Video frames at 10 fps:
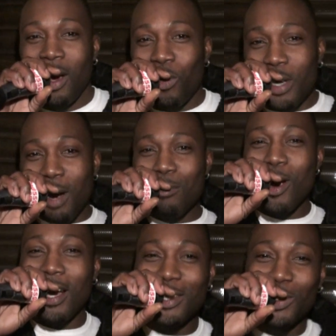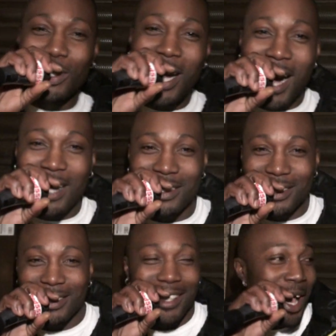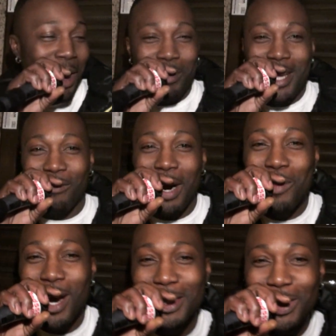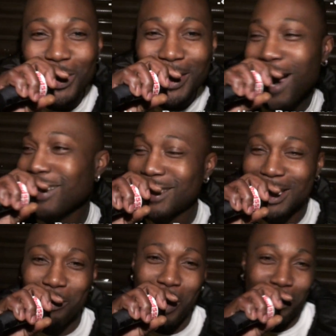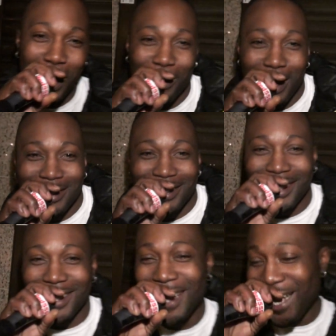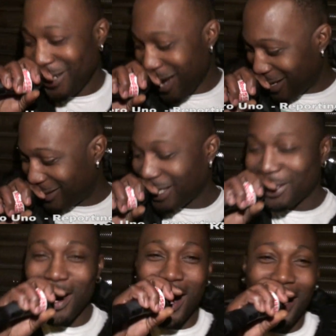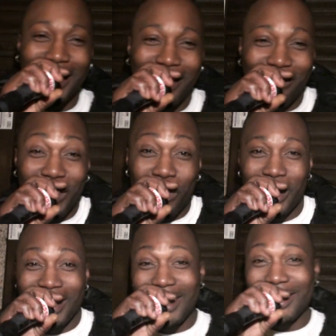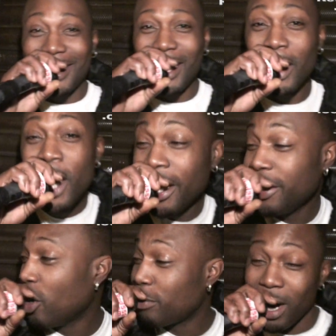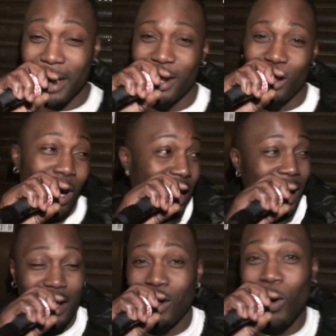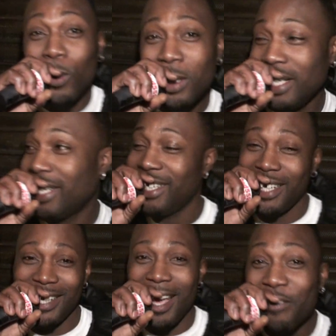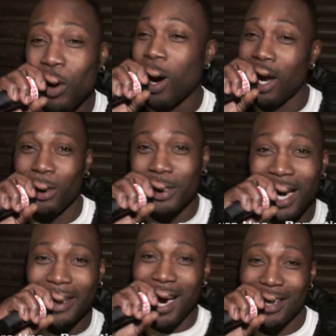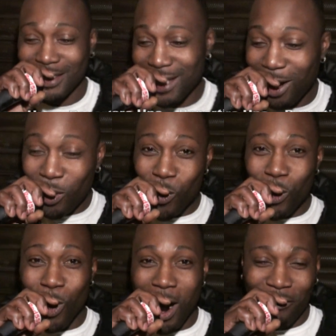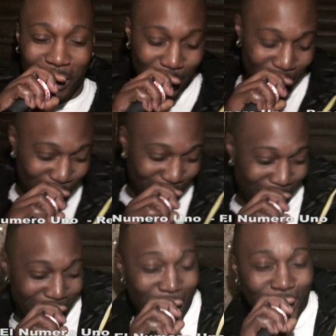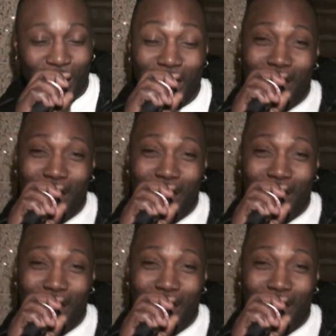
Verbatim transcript: with a brand new dance. Me have a brand new dance named Paparazzi. Dance and hard, it very easy. It done by the young and all the old lady. If you want to learn that dance, say a coco have me do so. To the